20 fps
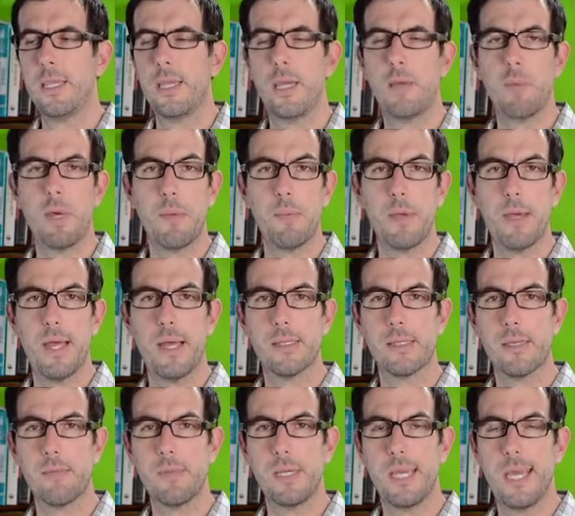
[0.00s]
Now you might be
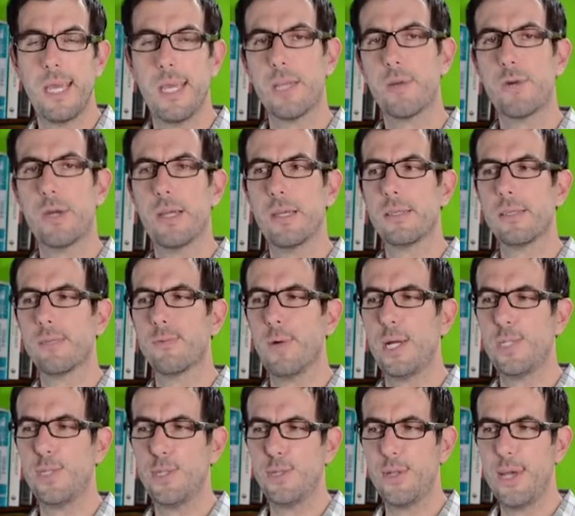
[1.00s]
asking me, hey Chris,
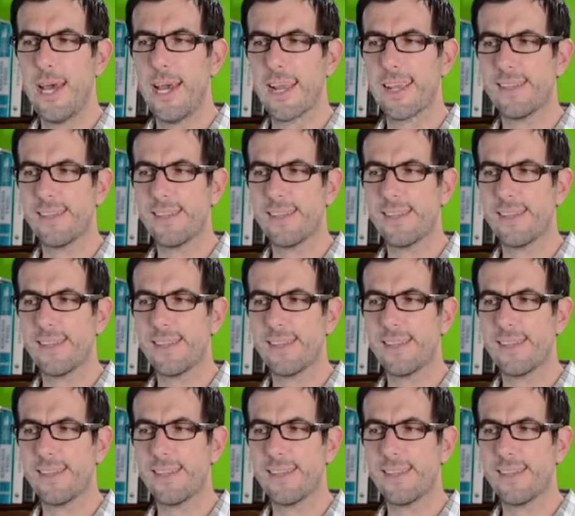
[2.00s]
why'd you do that?